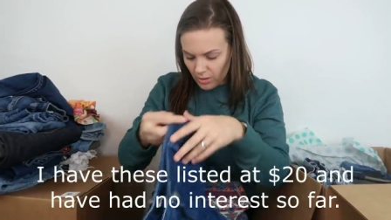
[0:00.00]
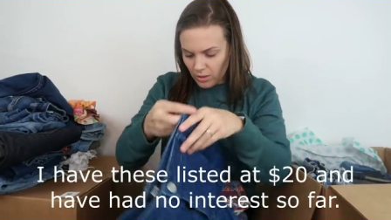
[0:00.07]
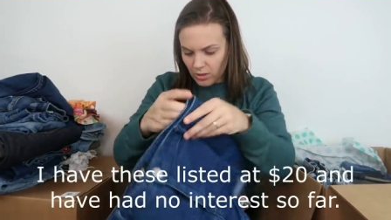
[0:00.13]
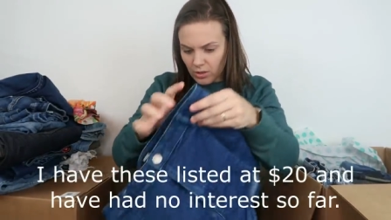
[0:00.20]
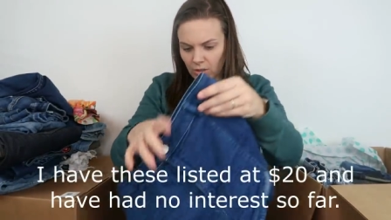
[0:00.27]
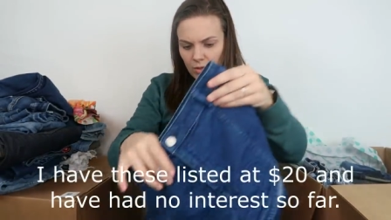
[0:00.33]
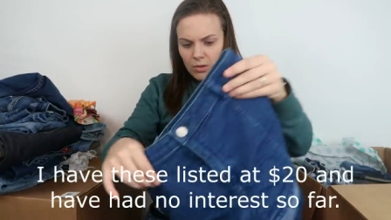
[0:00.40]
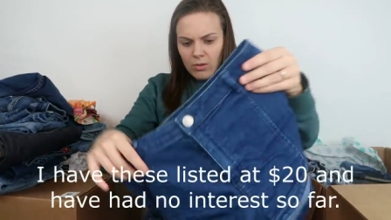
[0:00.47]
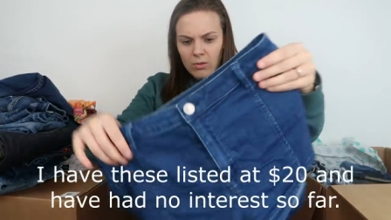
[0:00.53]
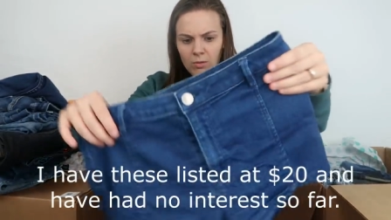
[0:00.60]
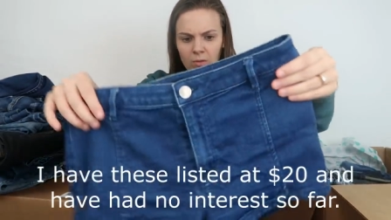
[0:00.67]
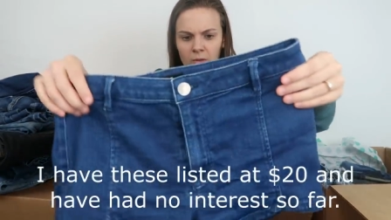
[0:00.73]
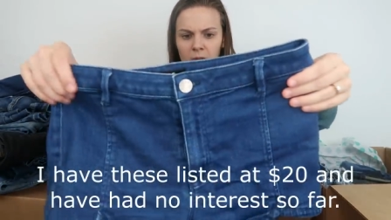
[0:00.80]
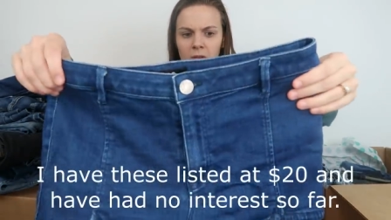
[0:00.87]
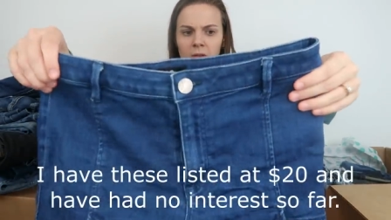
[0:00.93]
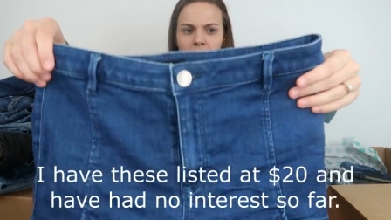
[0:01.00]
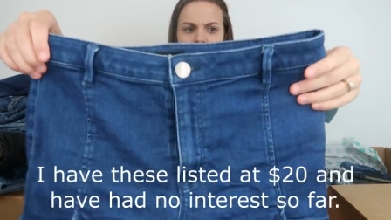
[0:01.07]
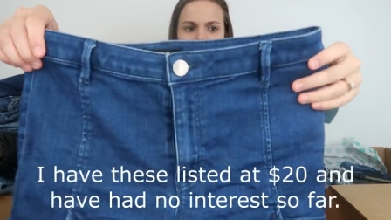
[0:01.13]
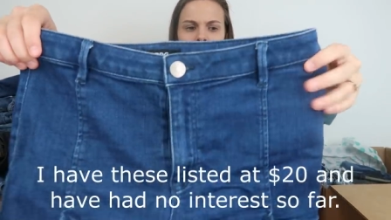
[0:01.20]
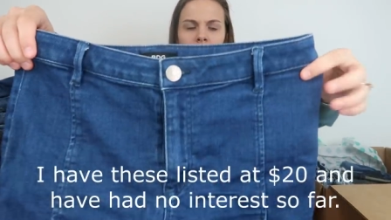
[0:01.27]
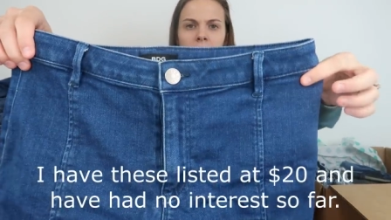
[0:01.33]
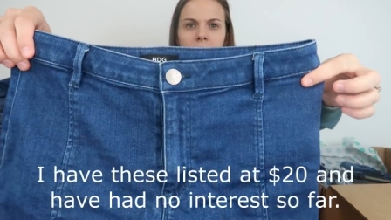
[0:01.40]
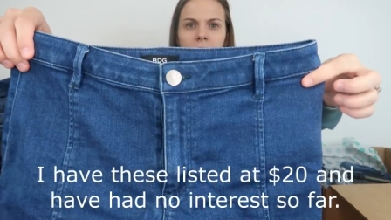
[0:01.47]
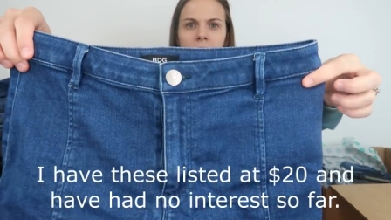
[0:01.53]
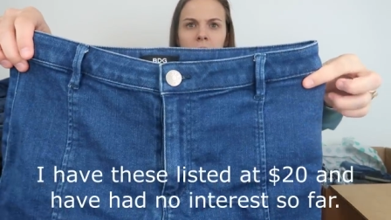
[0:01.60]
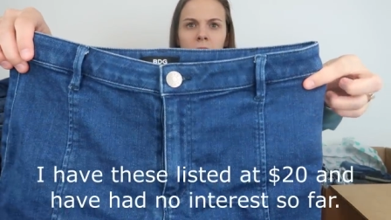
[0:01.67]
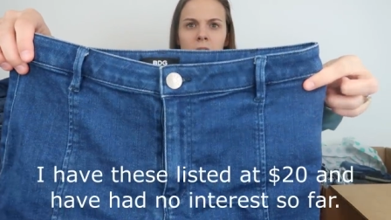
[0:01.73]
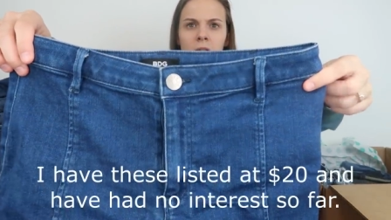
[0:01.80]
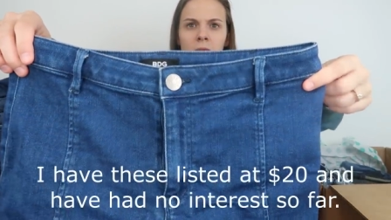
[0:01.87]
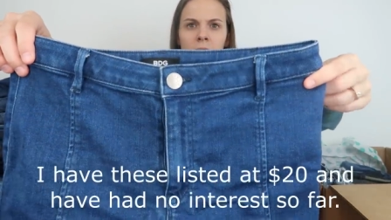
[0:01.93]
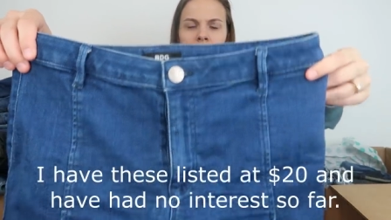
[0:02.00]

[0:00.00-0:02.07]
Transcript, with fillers: So here is